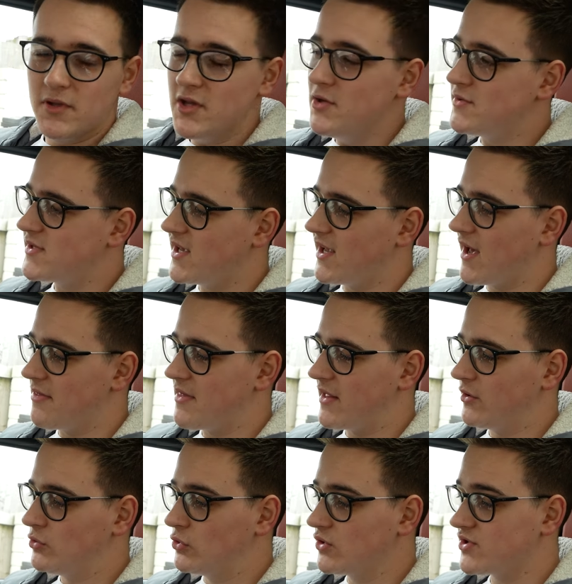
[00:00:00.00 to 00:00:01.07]
using, and then
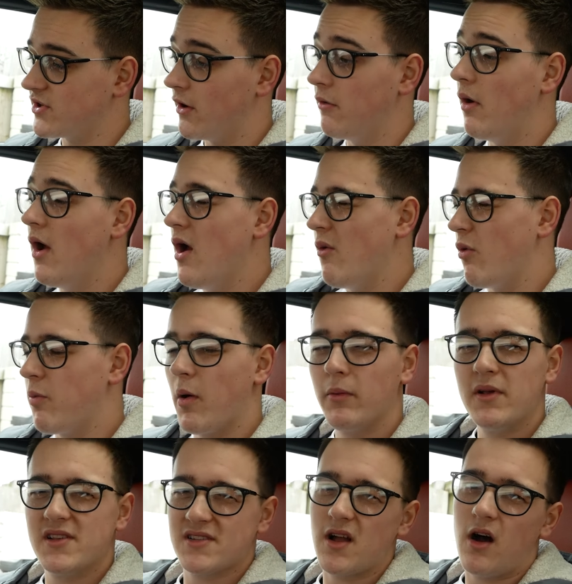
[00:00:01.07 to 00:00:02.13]
also, we'll
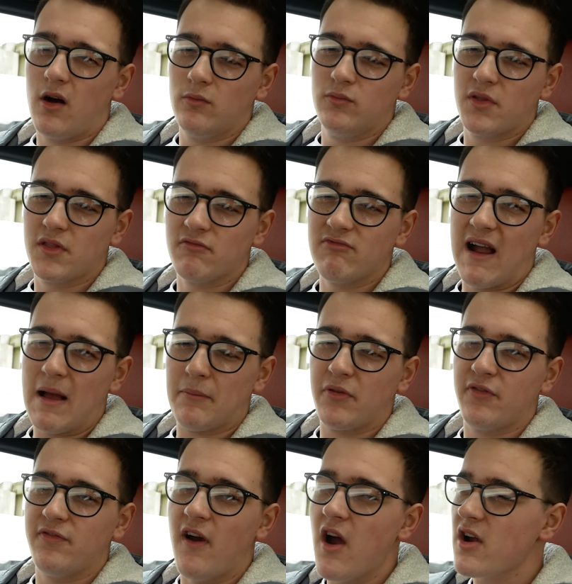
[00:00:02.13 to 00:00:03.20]
probably start on with the wraps
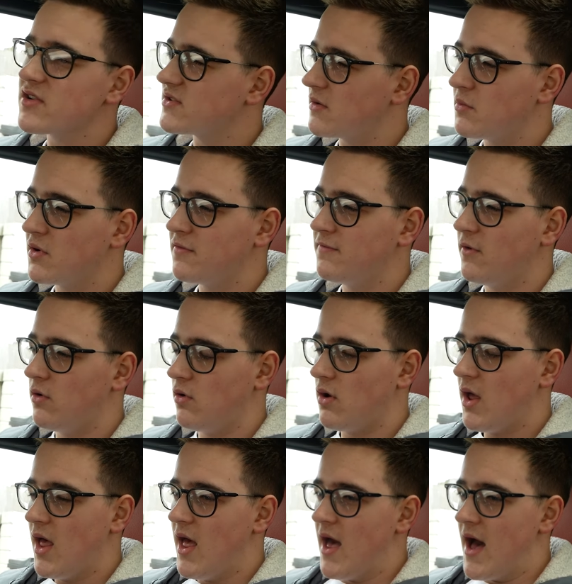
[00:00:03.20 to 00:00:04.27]
first, I would have thought.
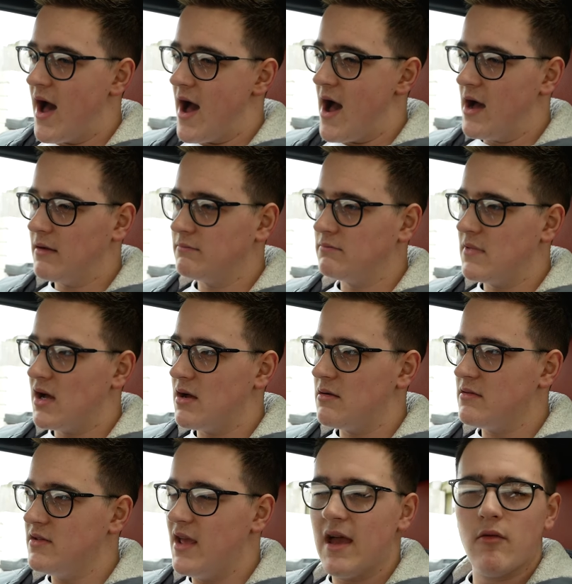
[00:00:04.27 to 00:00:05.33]
Um,
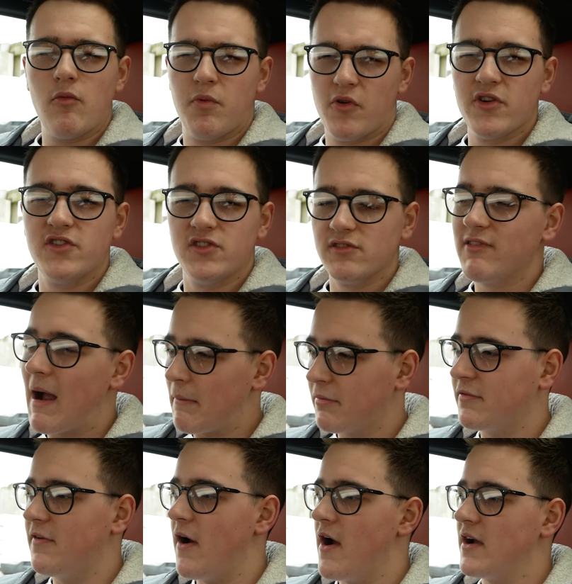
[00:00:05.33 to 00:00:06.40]
yeah, we'll probably do the
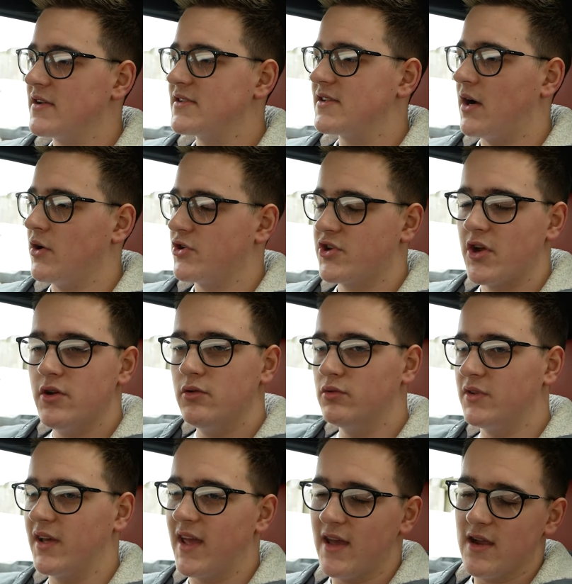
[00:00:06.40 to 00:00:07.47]
wraps first. I'll show you all
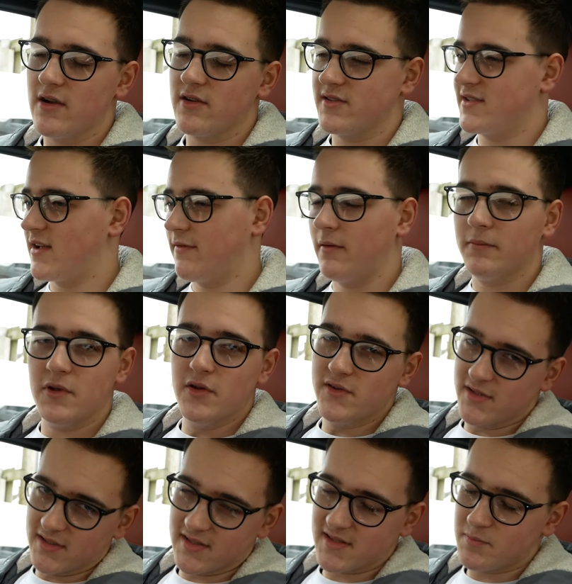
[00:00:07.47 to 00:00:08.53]
the gear and stuff I'm
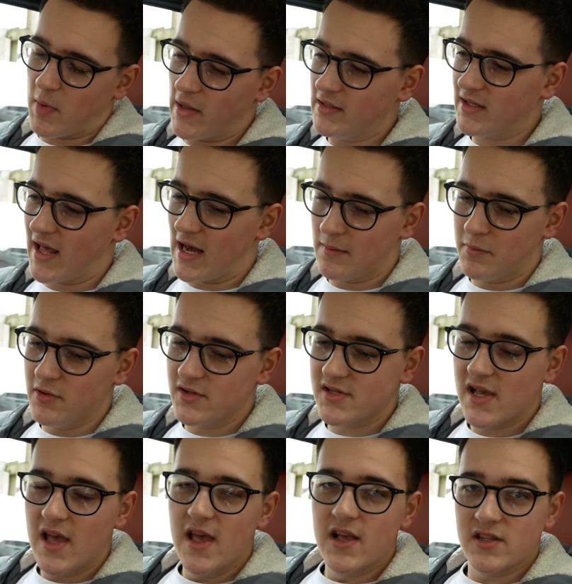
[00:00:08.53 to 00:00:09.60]
using to paint the calipers.
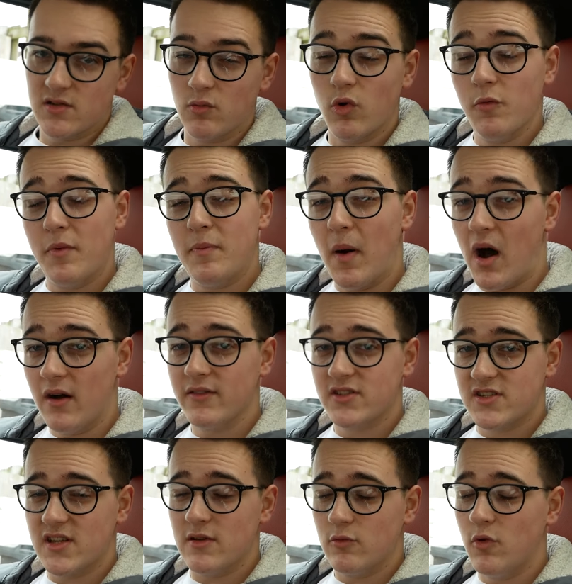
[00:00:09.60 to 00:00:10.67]
So it will be part of
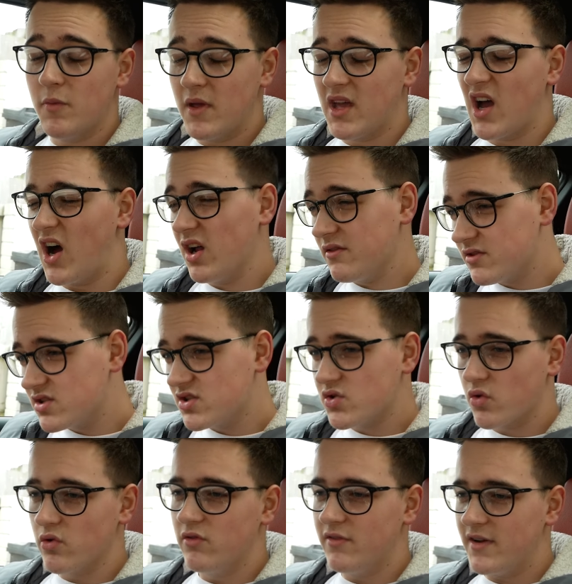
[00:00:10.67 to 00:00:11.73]
it, it will be kind of a
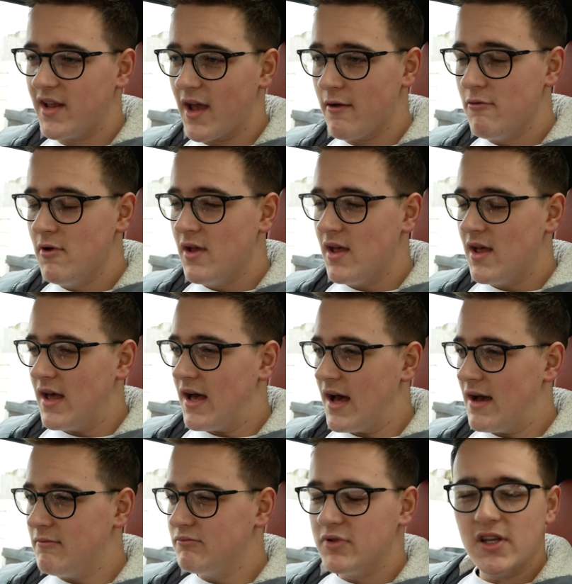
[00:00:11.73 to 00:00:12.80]
tutorial video,
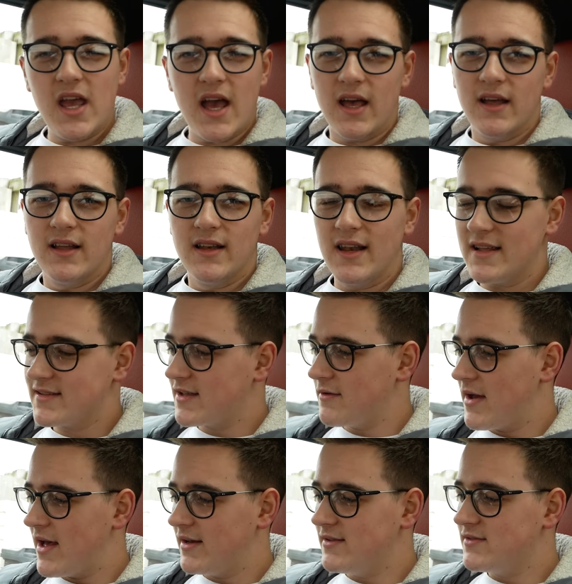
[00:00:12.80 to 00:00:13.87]
um, but yeah, let's go
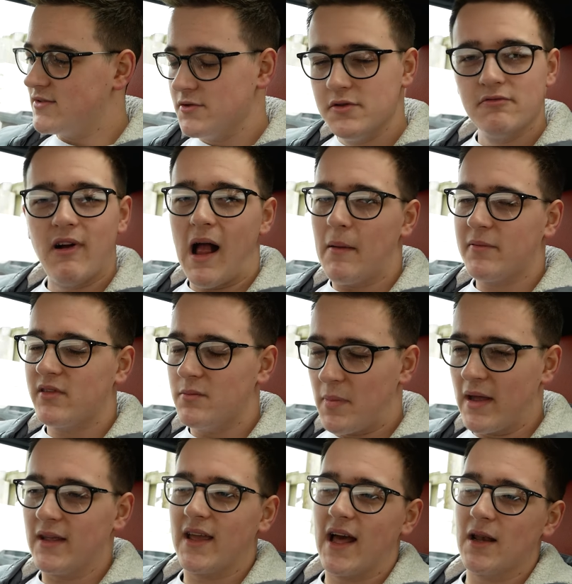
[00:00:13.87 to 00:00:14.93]
ahead and do the wraps and
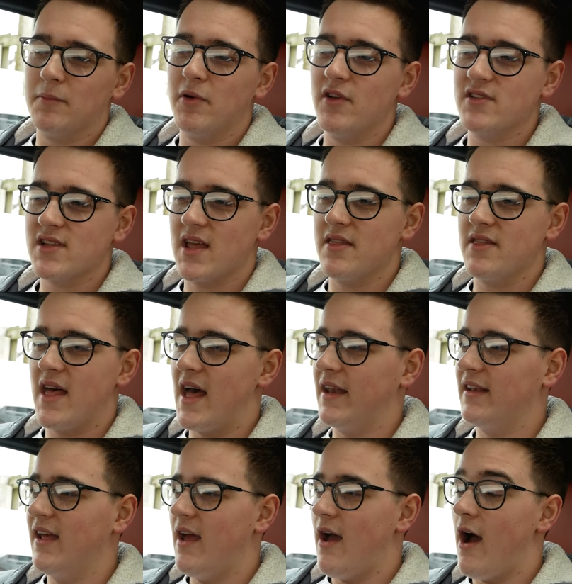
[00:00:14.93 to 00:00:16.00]
paint calipers and
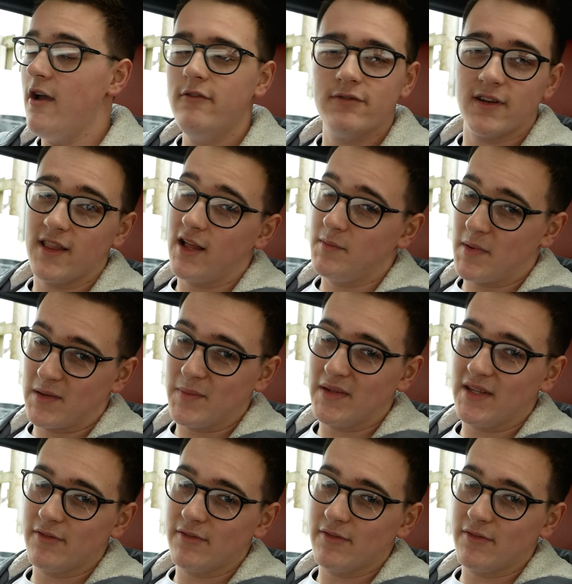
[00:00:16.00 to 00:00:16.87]
then hopefully that'll make a big